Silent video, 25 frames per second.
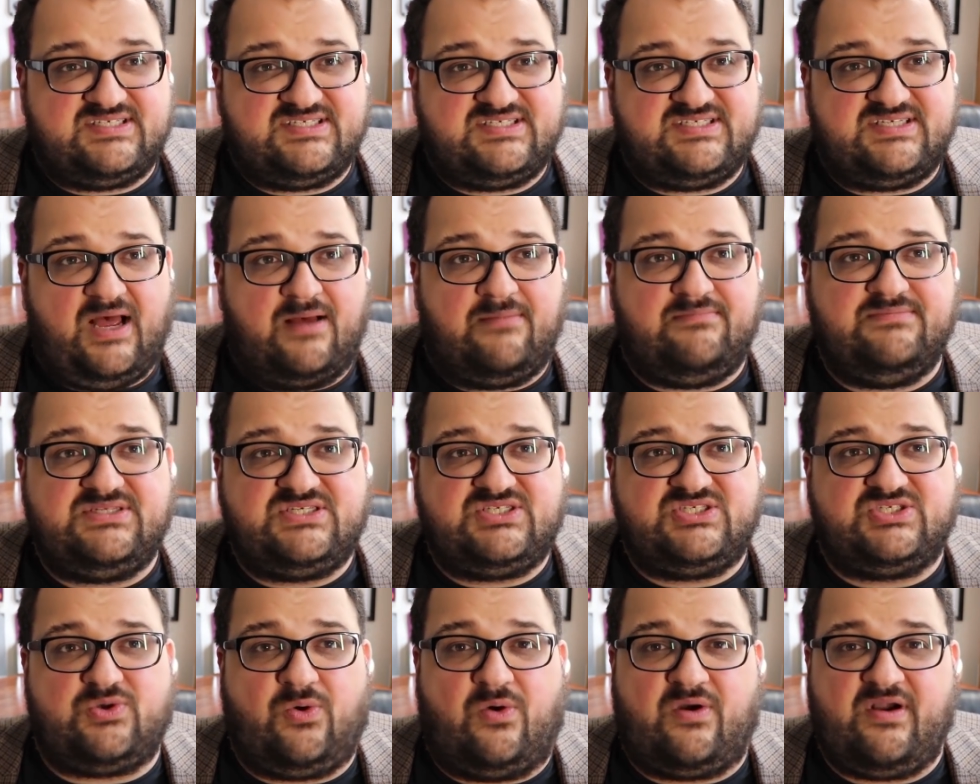some
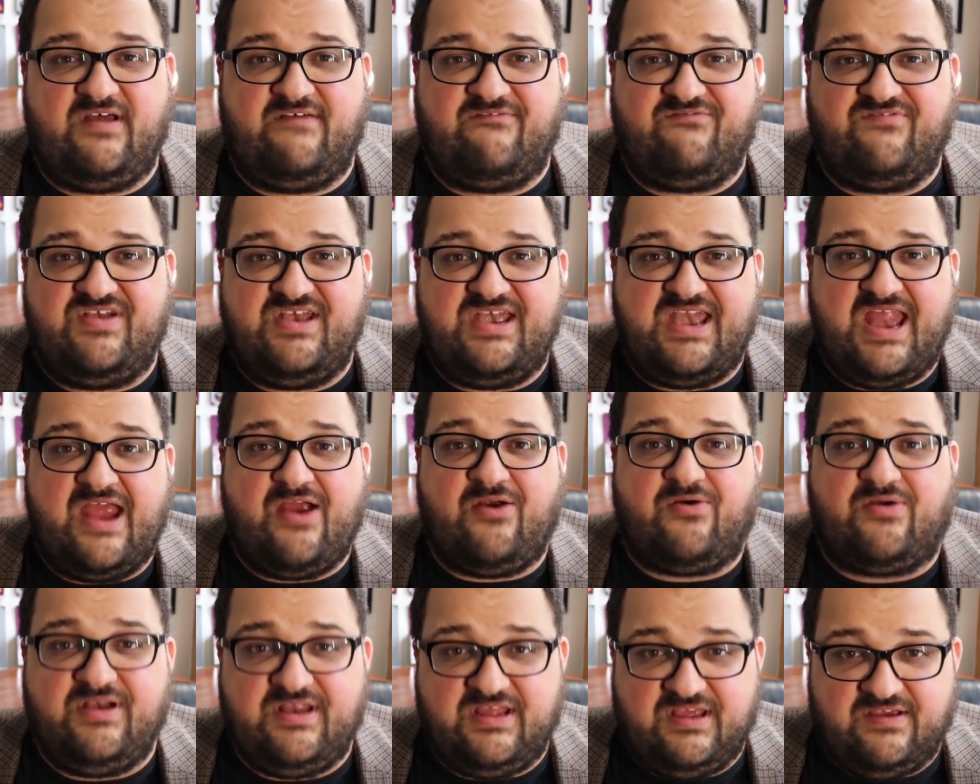sort of
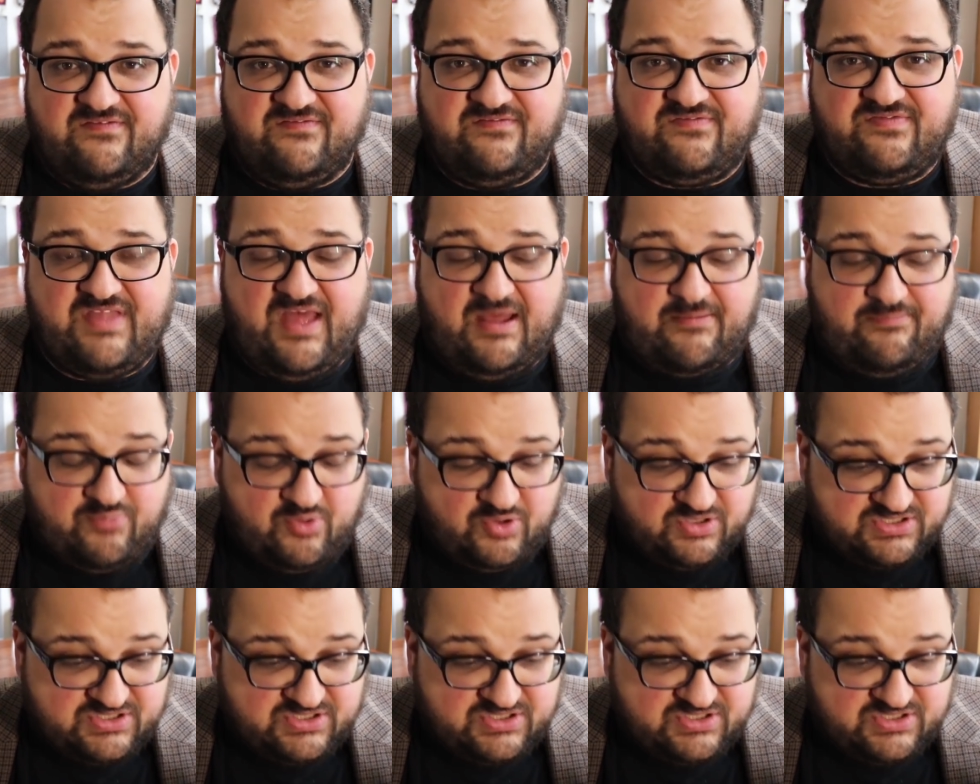narrative that